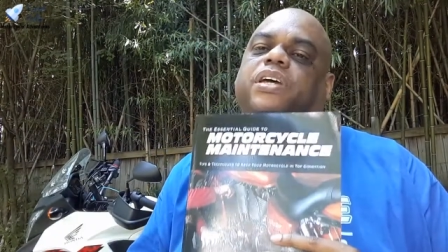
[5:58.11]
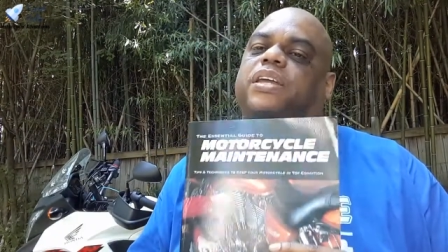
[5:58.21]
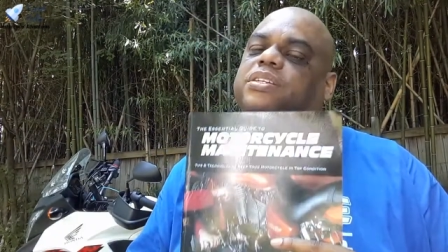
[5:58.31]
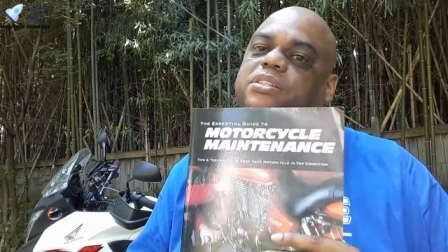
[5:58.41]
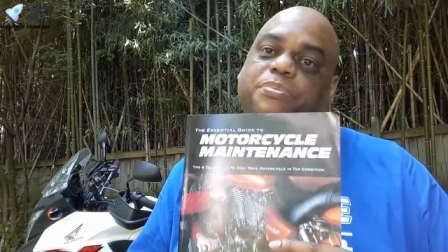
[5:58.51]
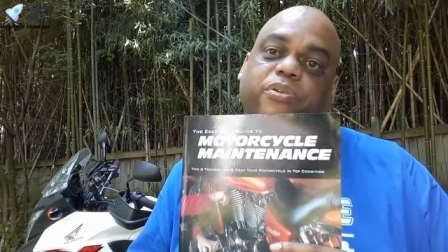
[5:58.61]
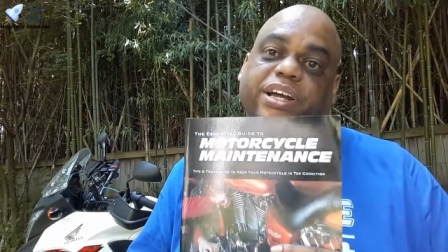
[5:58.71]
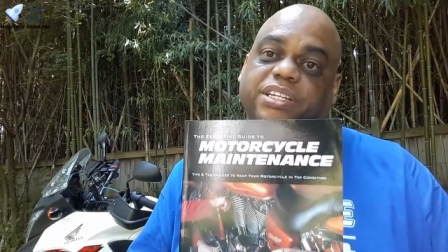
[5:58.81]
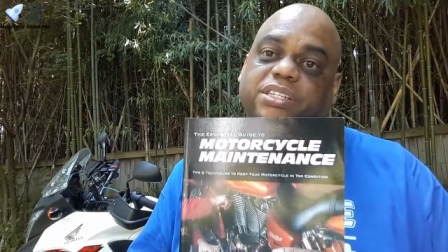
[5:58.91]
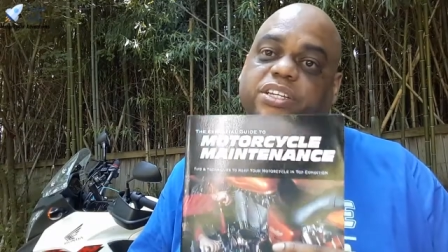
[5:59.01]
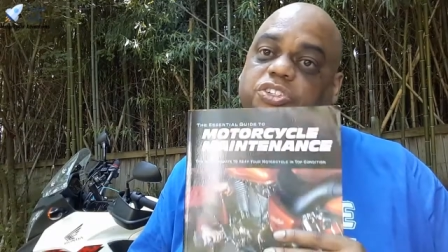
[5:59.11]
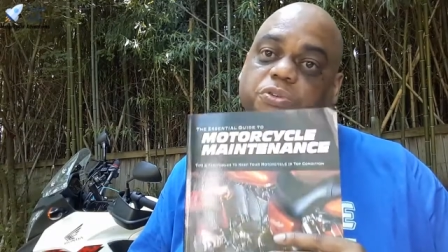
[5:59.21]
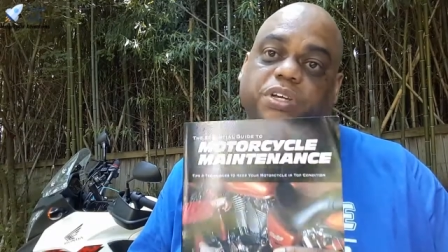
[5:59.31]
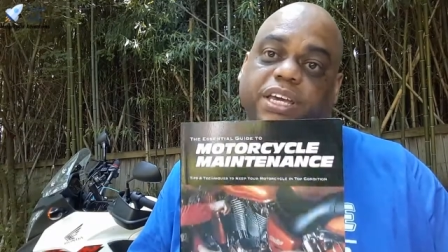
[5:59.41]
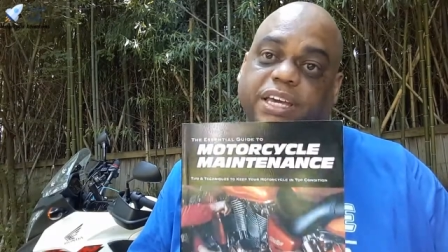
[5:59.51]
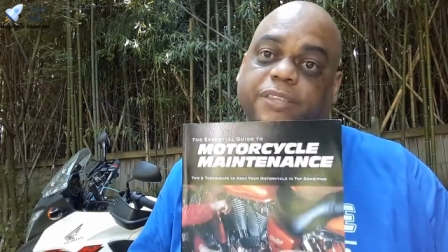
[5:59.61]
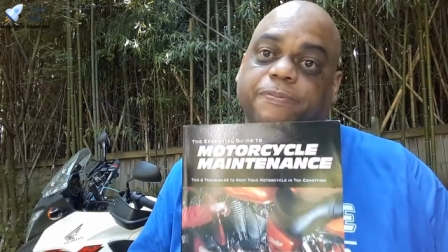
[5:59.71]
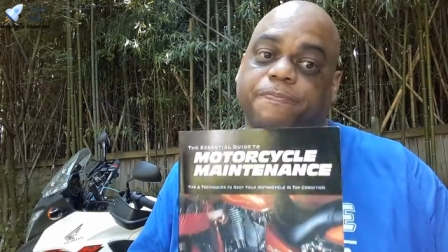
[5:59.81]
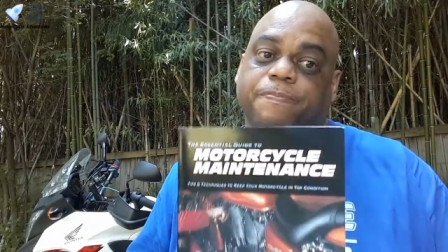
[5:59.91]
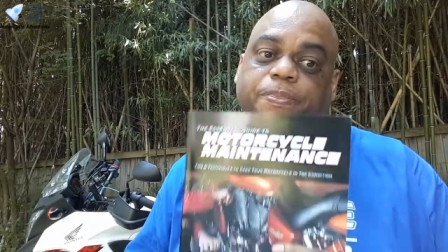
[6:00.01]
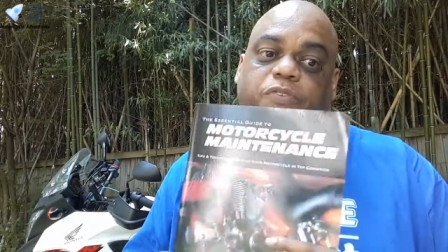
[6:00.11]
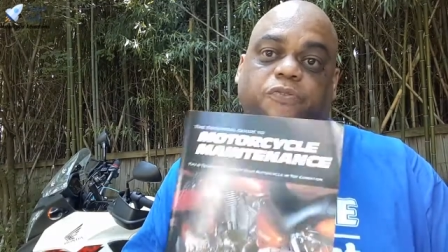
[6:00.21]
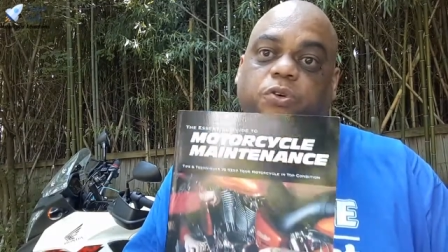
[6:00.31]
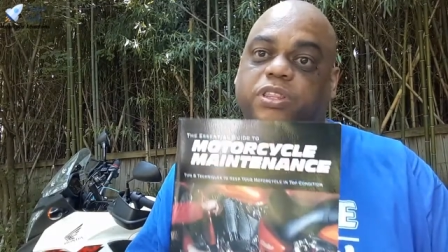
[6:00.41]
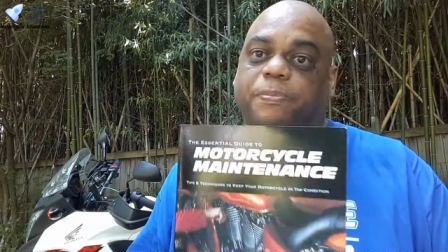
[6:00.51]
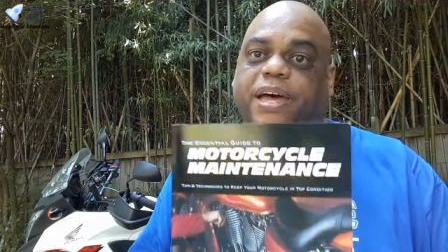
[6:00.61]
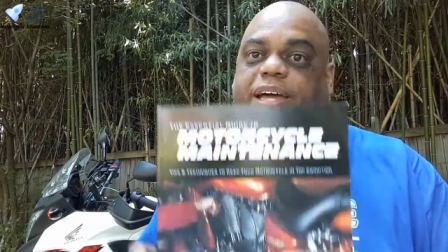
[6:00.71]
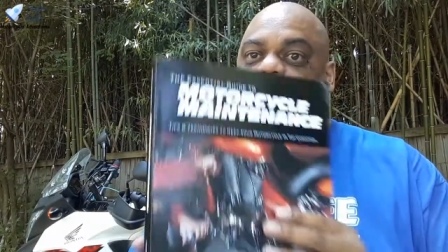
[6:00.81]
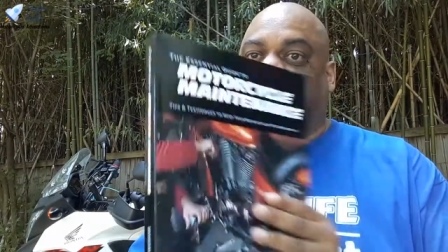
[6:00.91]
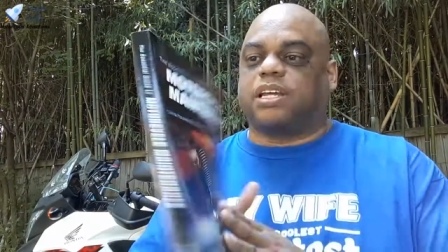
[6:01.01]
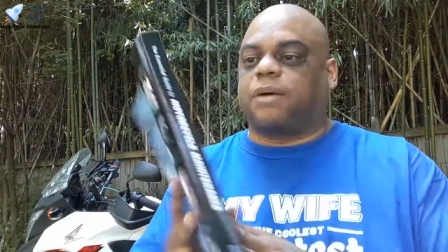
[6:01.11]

and it's the price that you get for the packaging.